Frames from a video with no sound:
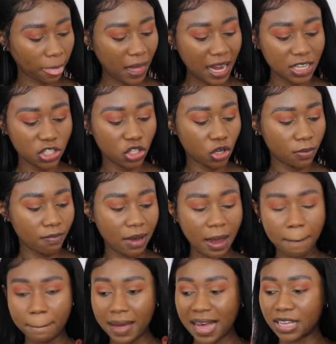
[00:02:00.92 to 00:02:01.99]
I took
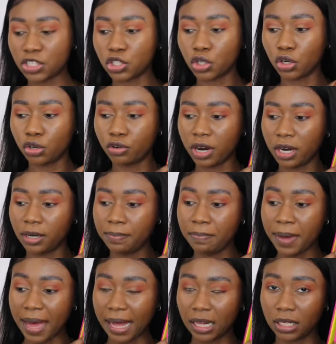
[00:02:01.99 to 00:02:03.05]
my Masquerade
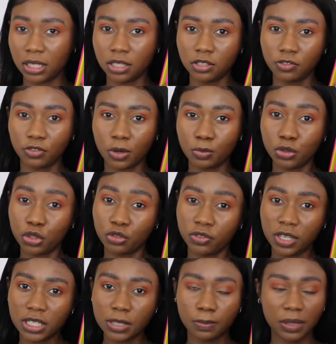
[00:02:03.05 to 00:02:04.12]
palette from
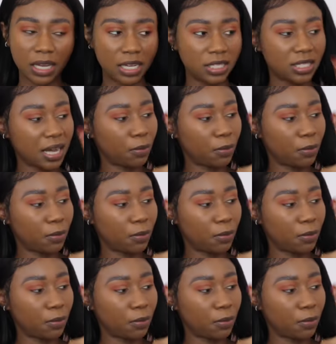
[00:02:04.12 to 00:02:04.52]
Juvia's Place.